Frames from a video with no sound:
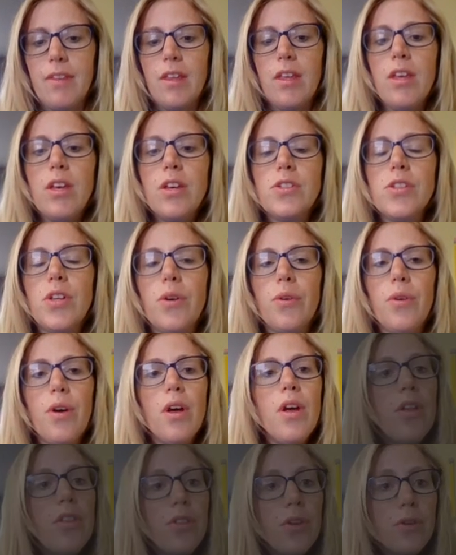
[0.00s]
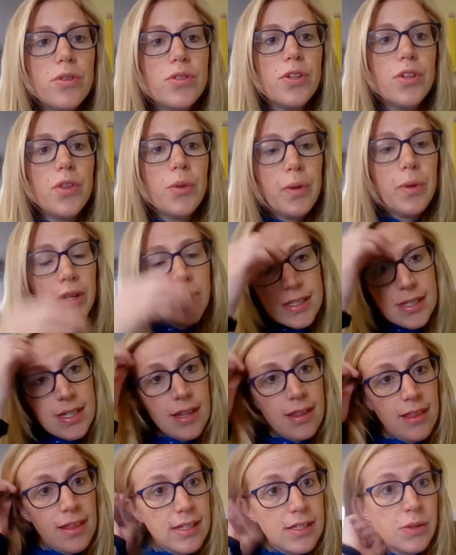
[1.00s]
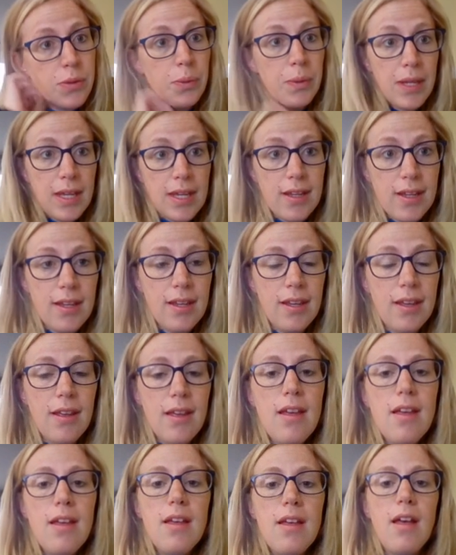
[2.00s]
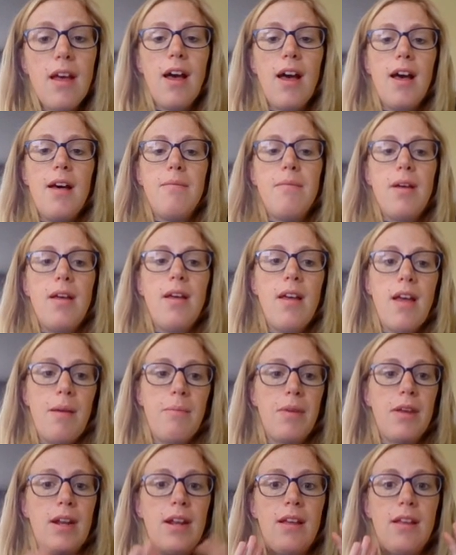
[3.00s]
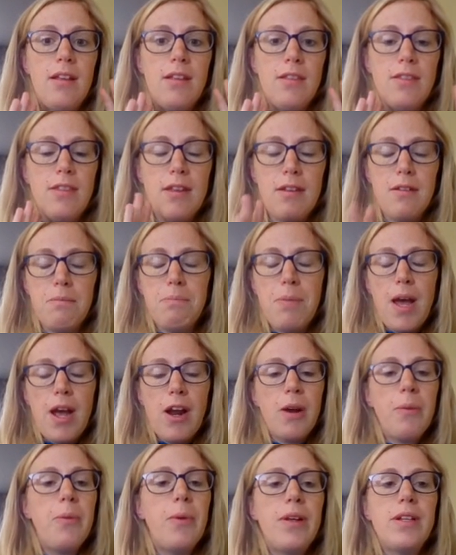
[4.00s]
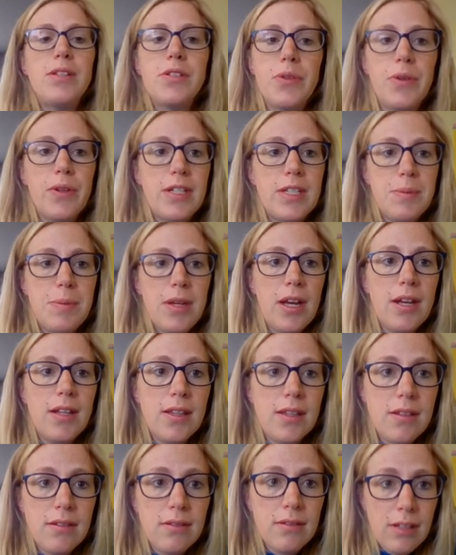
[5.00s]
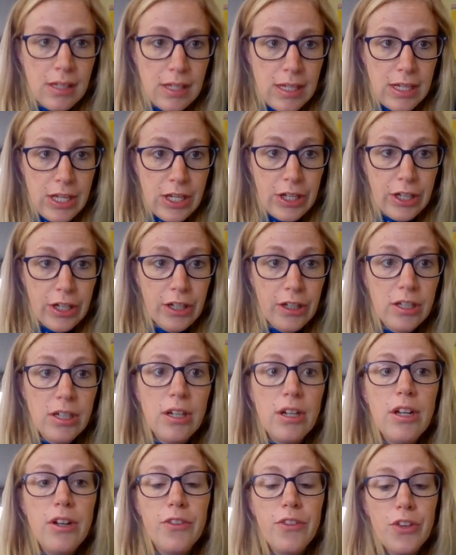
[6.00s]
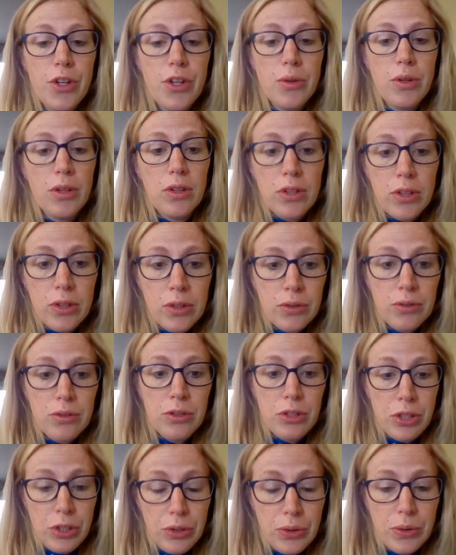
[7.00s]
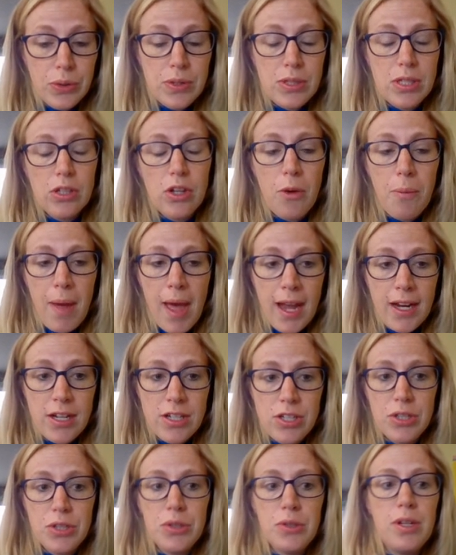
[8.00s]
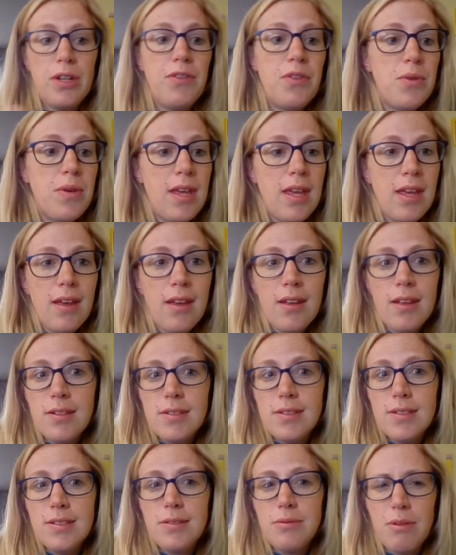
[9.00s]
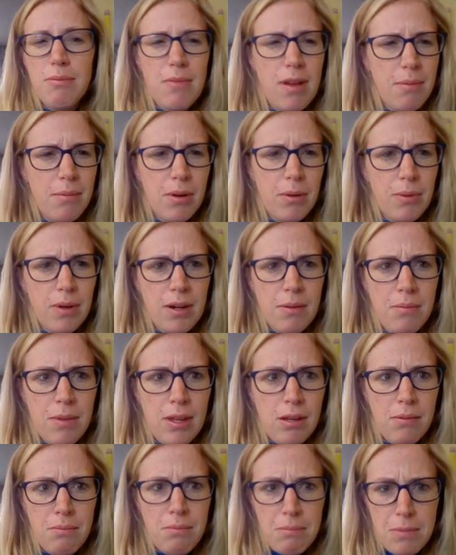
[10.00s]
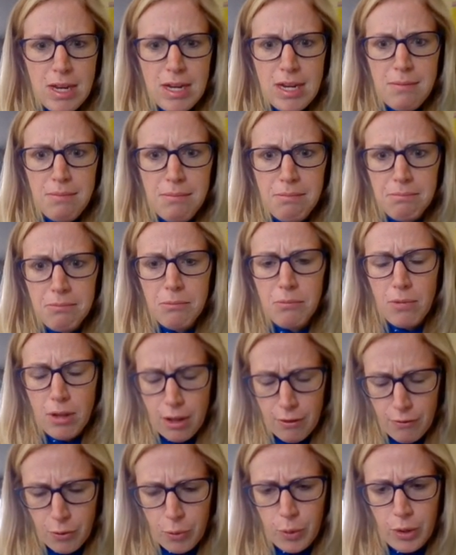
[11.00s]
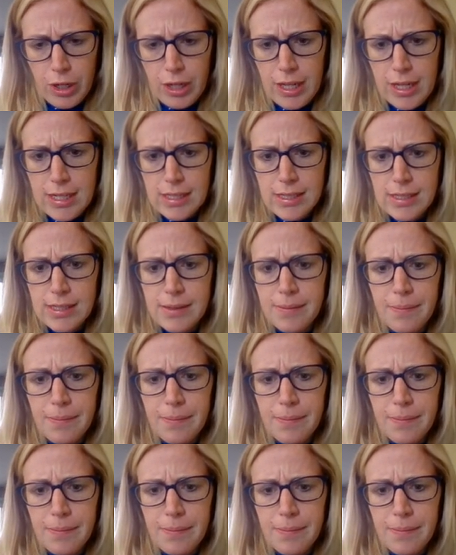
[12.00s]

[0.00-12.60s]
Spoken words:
So those are the words this week. The PowerPoint's going to be on here for you to use and go back to if you can't remember what a meaning of a word is.